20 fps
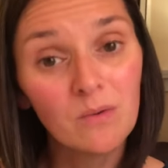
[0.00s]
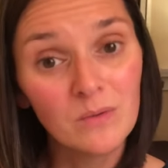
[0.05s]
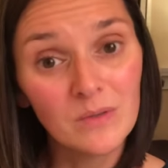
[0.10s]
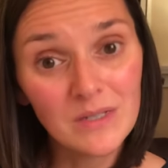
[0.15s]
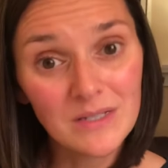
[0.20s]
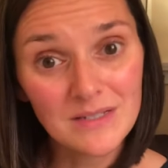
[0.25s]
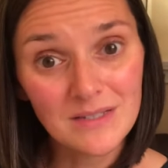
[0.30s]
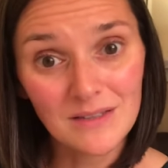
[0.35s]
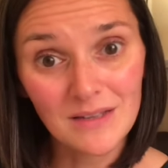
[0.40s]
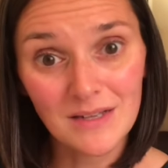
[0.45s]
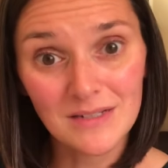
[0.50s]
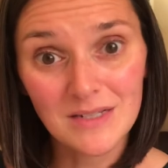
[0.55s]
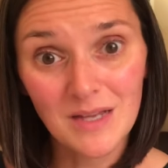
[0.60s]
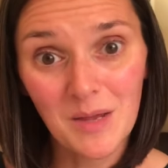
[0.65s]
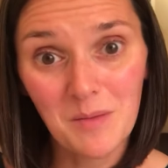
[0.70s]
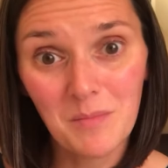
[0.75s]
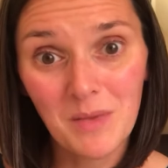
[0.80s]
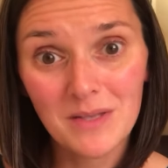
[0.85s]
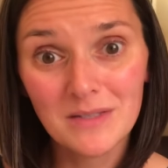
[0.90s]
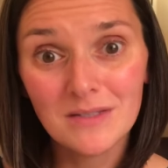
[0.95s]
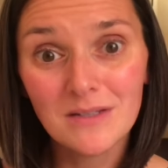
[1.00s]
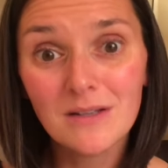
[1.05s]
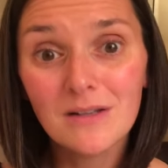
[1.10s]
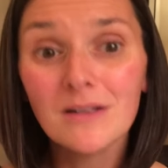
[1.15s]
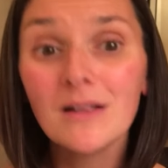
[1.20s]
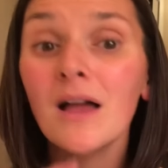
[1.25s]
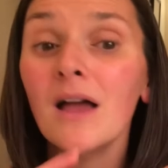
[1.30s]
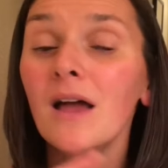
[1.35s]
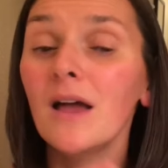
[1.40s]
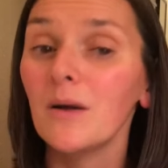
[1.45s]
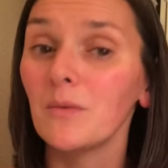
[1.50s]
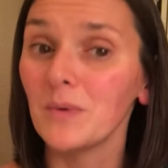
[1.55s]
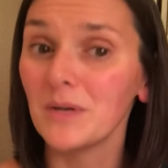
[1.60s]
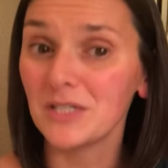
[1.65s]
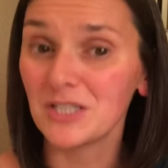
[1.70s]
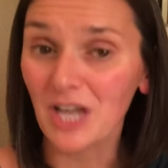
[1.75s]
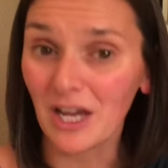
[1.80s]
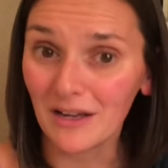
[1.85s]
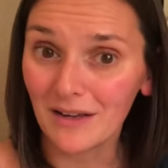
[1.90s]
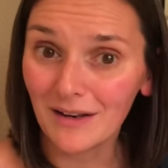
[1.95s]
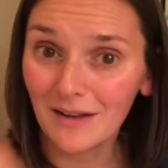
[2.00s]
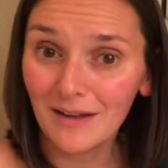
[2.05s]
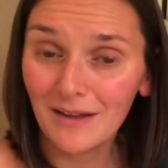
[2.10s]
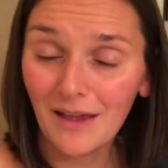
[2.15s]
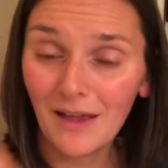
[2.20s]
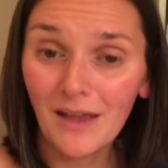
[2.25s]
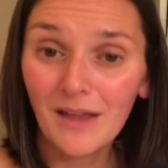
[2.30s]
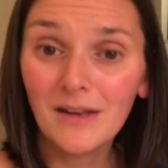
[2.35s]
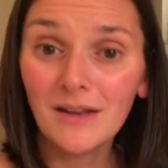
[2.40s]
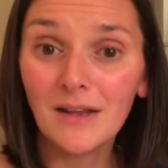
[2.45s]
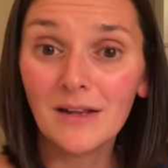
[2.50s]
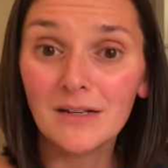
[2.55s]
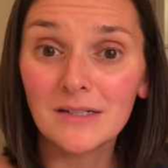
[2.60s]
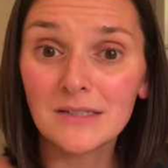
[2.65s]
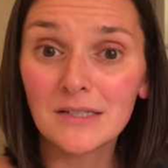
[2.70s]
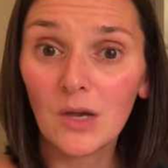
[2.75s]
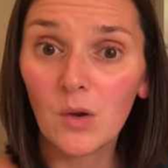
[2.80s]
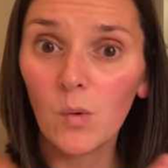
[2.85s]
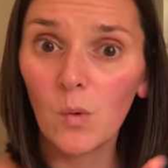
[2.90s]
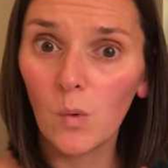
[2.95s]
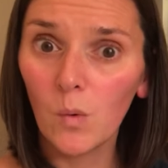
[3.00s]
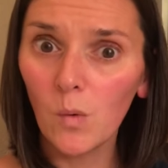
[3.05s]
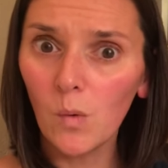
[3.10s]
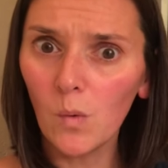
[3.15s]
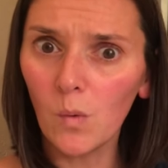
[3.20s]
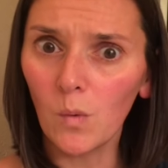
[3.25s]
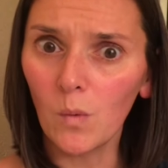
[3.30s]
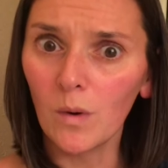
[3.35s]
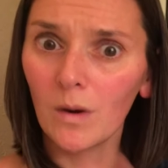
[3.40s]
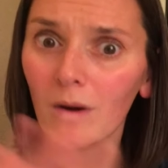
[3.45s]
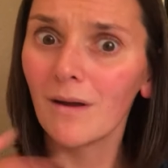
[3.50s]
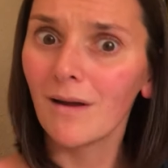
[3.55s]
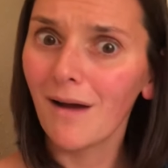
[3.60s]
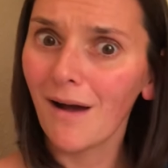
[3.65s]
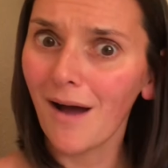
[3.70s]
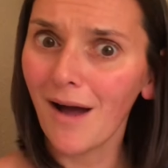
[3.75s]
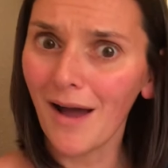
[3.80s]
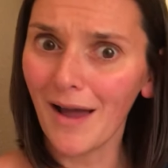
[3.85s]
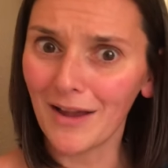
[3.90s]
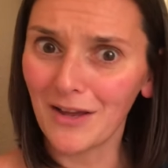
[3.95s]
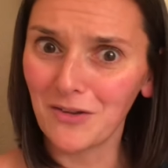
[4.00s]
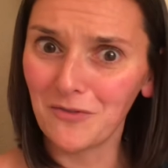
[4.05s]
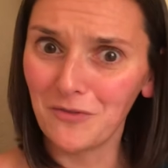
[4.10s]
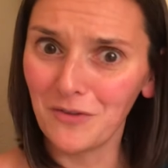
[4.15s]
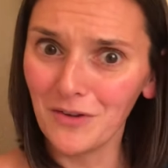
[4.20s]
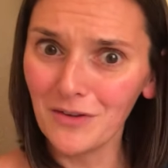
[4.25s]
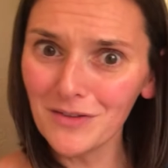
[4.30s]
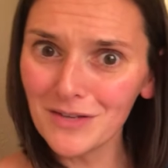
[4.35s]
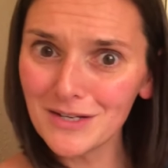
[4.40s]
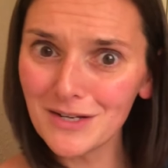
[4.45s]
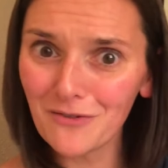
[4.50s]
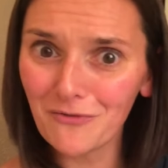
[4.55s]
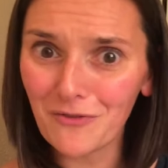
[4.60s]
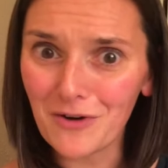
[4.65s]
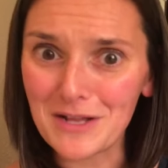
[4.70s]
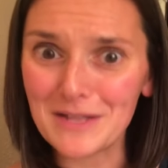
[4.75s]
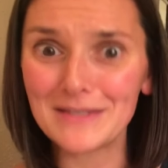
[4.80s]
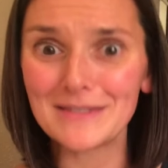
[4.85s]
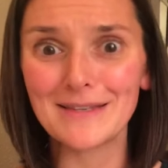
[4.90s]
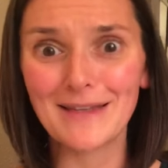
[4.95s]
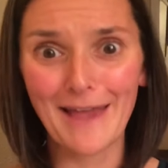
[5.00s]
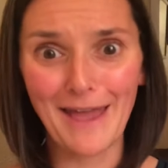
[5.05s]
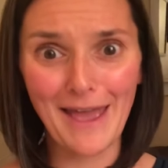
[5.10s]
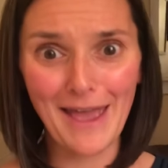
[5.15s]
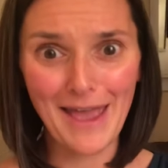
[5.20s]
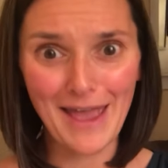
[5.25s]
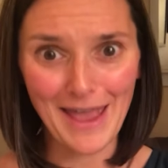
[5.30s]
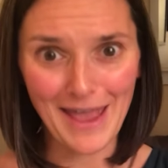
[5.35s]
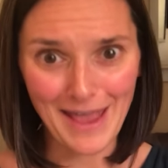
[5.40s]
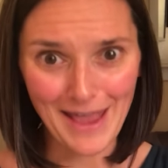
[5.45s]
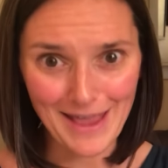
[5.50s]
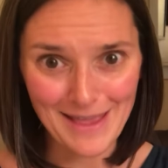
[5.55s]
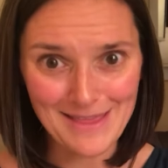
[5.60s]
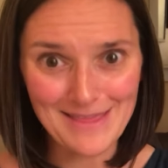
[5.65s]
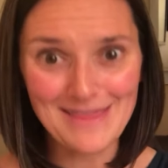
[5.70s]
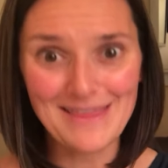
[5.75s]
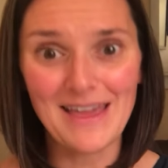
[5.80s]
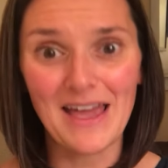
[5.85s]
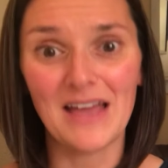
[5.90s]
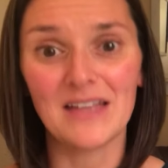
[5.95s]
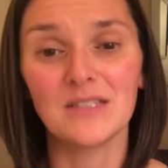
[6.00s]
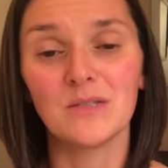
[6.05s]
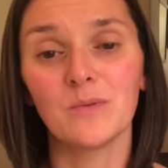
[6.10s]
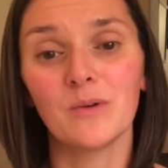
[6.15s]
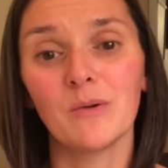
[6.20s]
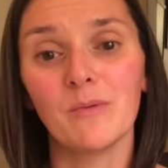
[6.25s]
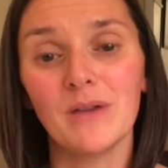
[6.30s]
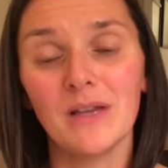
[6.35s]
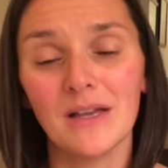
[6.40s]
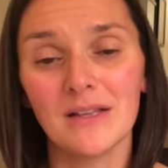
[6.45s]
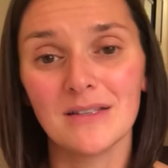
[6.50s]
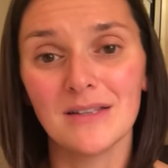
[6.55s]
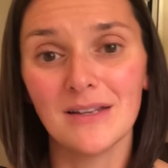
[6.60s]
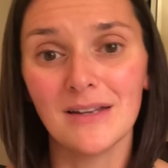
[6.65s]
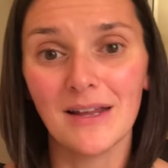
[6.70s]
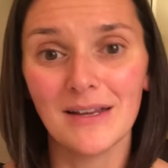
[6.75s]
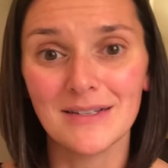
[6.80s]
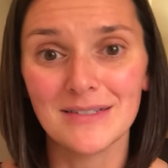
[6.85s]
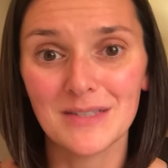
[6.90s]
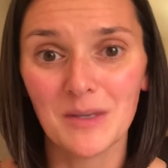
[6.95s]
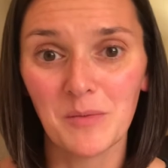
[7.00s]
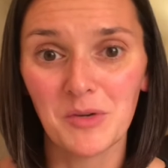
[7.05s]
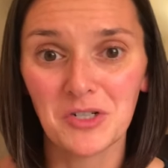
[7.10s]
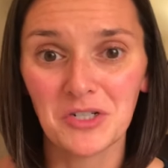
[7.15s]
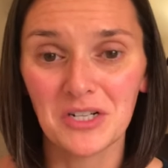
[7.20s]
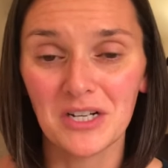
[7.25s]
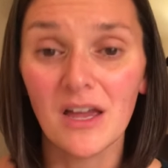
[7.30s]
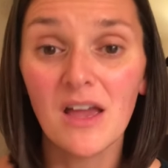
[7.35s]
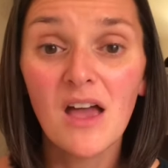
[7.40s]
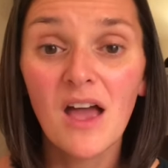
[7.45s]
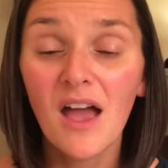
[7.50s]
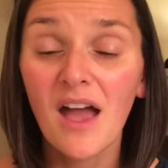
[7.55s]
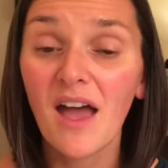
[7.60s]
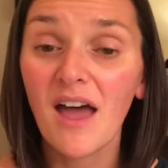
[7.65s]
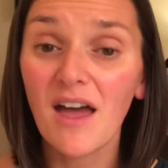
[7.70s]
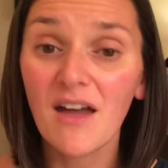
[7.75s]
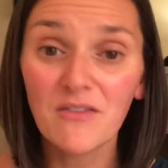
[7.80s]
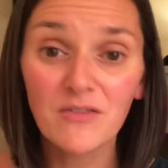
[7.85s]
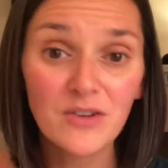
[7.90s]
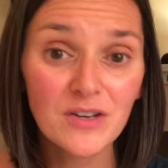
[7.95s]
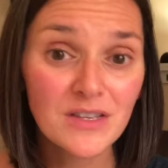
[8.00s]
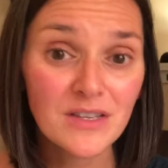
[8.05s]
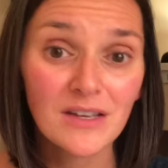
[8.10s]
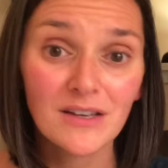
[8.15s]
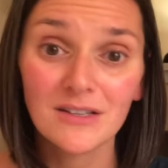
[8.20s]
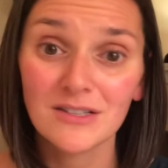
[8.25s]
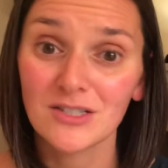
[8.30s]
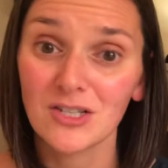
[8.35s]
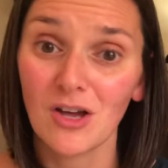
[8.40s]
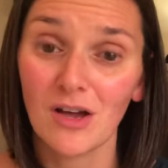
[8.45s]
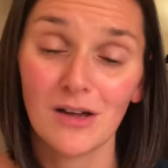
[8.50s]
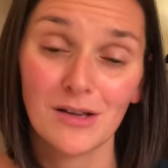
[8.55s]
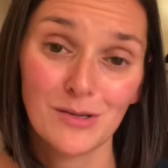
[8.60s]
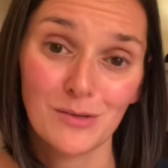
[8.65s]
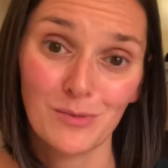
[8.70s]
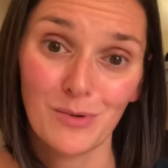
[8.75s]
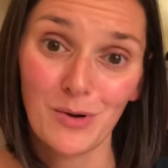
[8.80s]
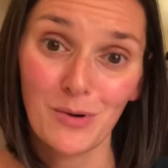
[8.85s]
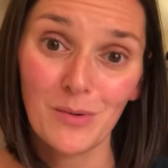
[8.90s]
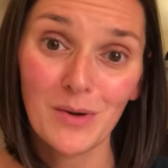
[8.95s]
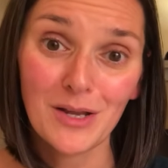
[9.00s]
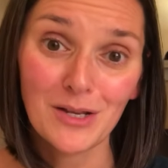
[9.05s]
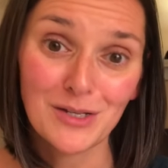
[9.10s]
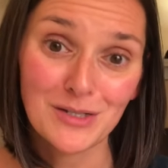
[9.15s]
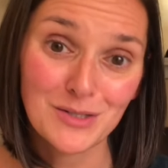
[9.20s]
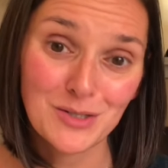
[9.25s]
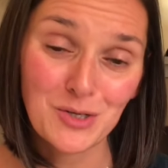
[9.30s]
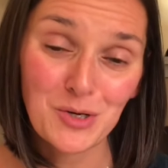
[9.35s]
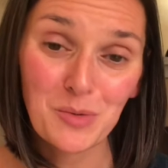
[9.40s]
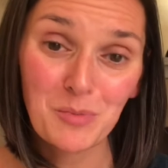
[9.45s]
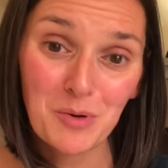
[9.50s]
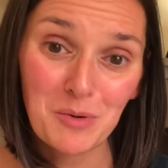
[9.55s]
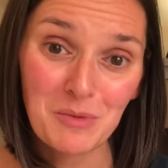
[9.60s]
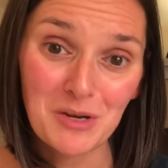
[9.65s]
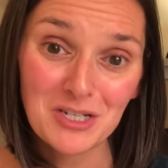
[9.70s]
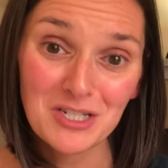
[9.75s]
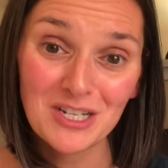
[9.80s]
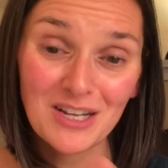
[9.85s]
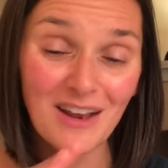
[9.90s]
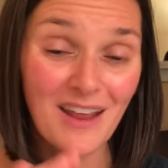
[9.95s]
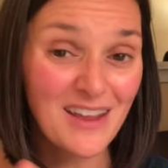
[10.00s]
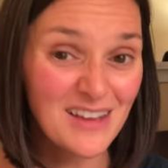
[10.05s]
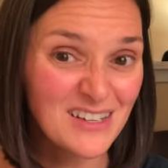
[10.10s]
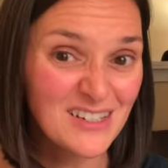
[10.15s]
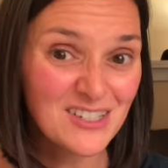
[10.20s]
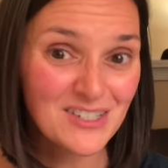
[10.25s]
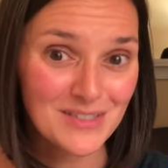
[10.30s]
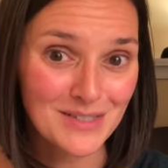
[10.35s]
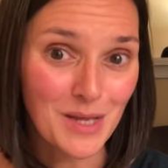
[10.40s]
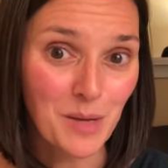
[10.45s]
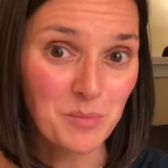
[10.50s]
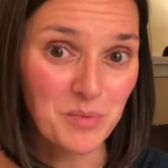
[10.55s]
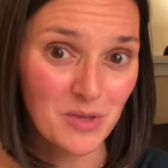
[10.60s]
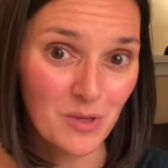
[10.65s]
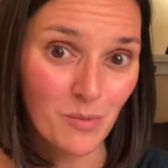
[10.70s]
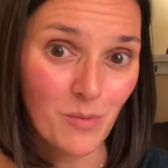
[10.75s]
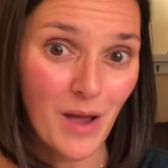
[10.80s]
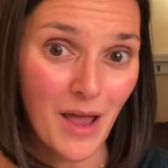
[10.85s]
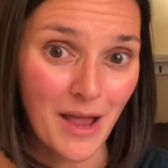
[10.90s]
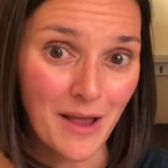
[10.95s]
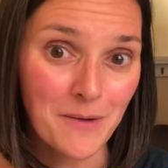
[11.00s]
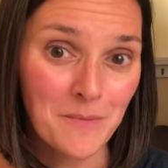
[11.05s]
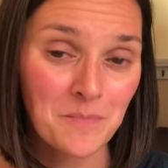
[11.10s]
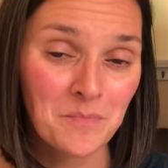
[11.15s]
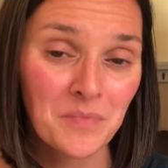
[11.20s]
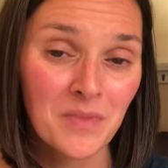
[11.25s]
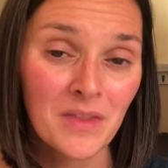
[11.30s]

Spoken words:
Releasing that tight muscle, we check it again, and it's like, ooh, I could feel the difference. And that's where we get the nice symmetry. Everything is talked through, and it's your permission each step of the way.